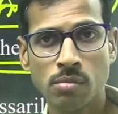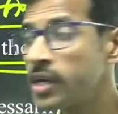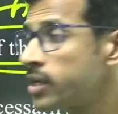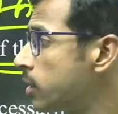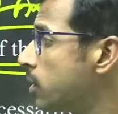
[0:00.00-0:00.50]
right?
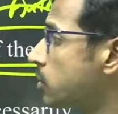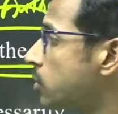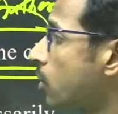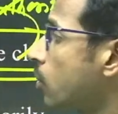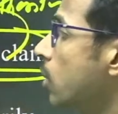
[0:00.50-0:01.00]

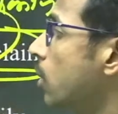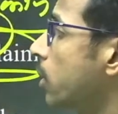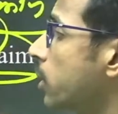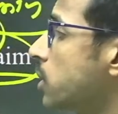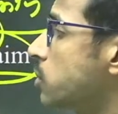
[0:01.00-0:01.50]
So
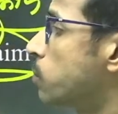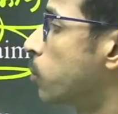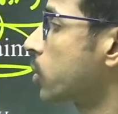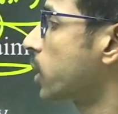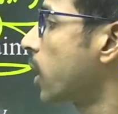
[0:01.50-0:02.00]
it is
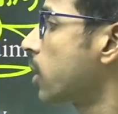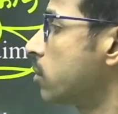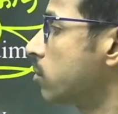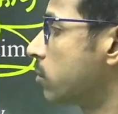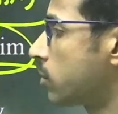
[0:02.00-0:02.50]
both
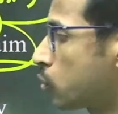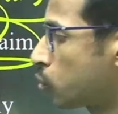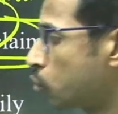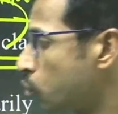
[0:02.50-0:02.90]
two